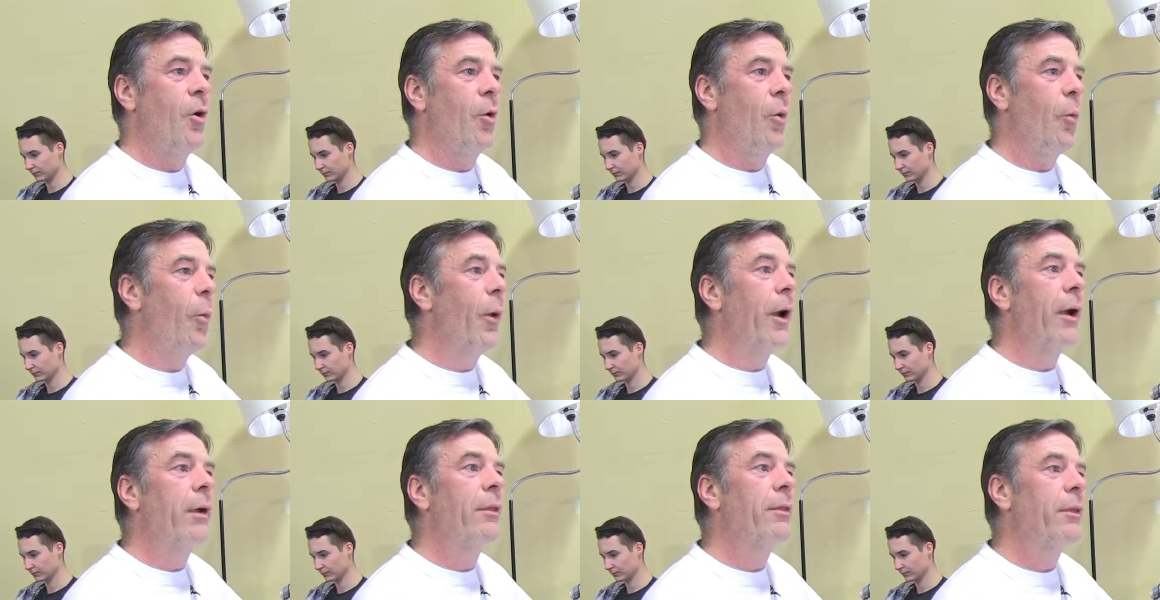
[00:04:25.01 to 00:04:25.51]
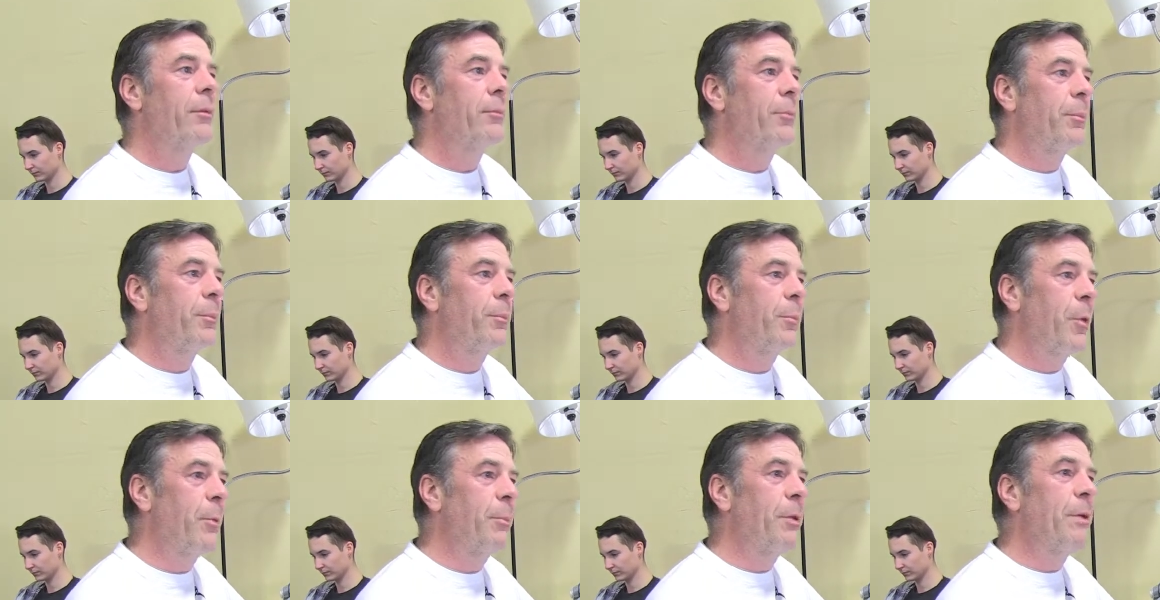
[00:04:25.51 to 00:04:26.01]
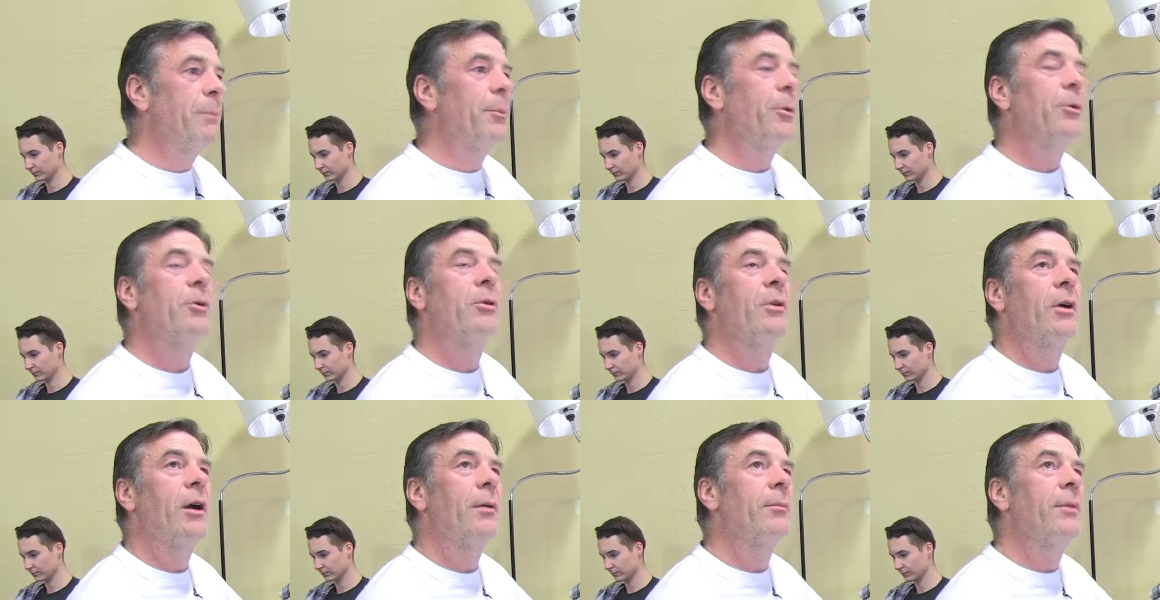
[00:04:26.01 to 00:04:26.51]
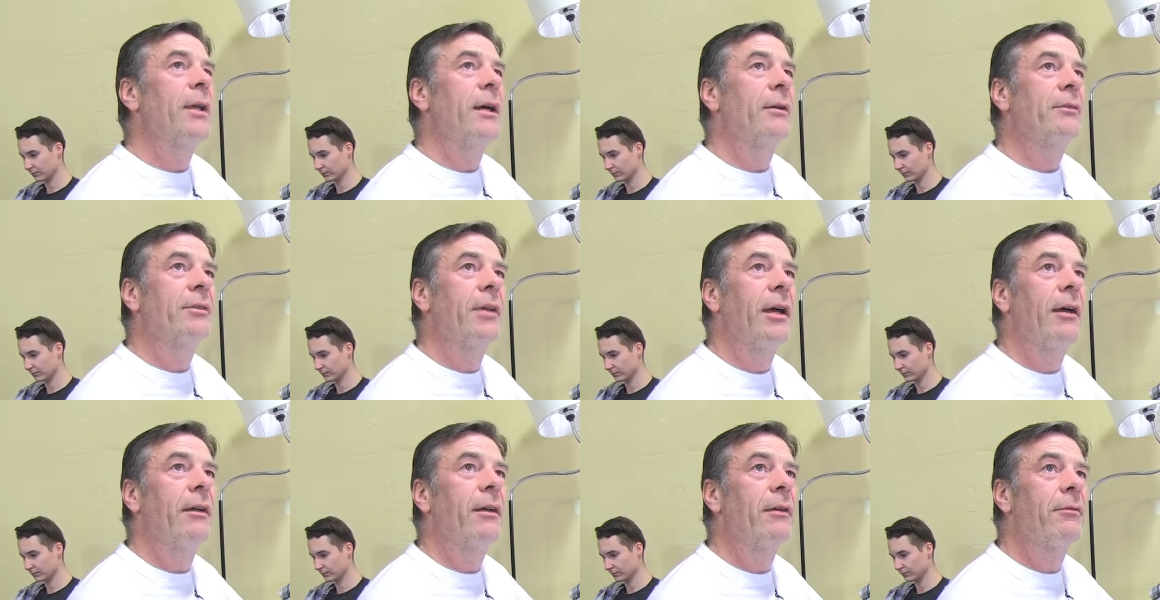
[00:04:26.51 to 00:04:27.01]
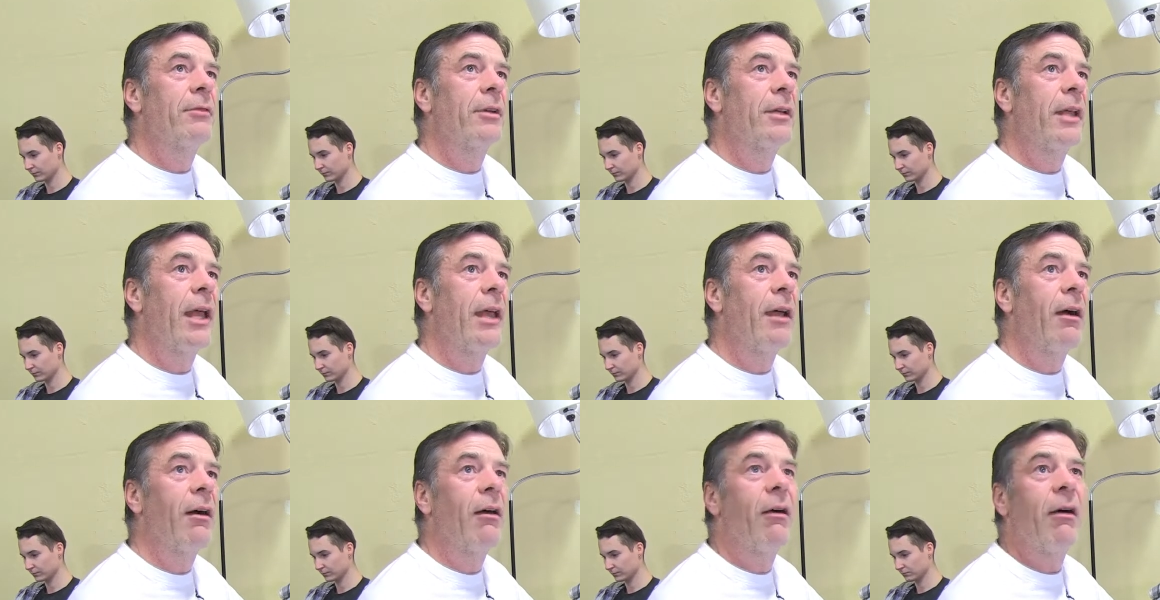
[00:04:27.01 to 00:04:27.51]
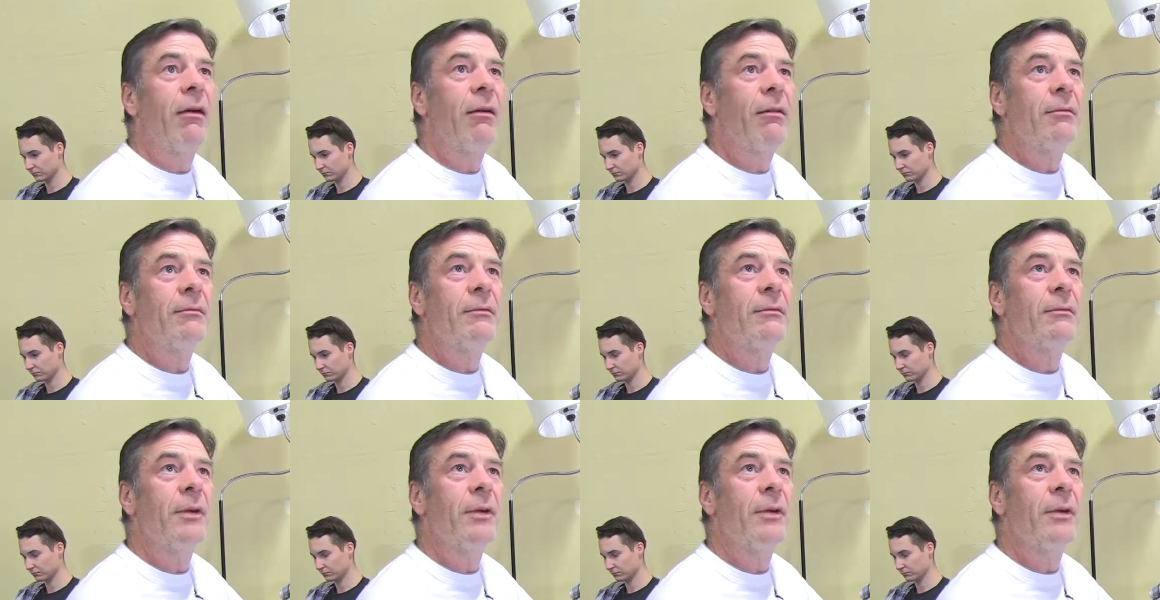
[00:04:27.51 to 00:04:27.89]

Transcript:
Speaker 1: where the people who come downtown every day are,